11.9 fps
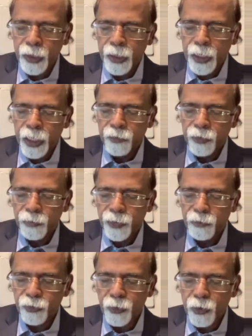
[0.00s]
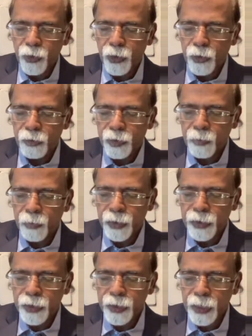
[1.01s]
and from the frontal lobe
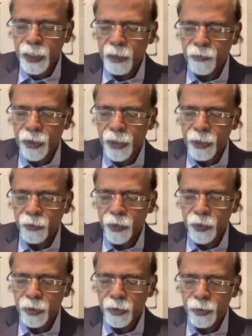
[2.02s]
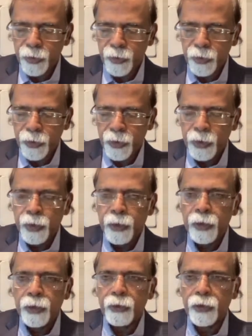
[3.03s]
impulses travel down
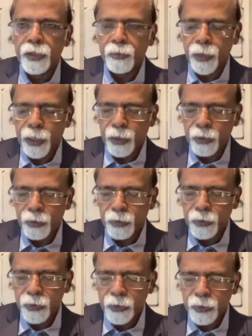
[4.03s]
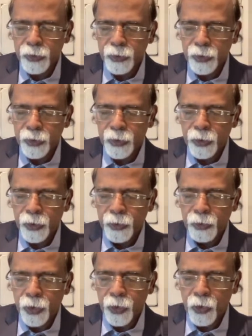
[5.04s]
to the spinal cord
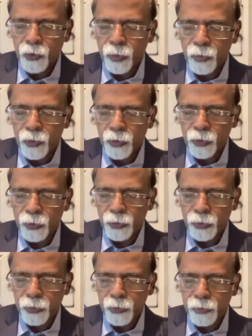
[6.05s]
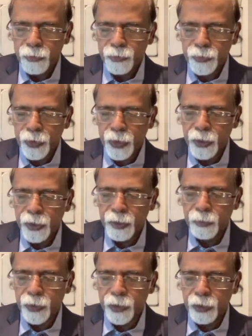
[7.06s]
to the lower motor neuron, and this
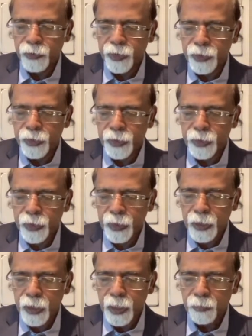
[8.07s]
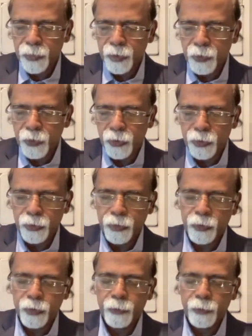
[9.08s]
pathway is the upper motor neuron.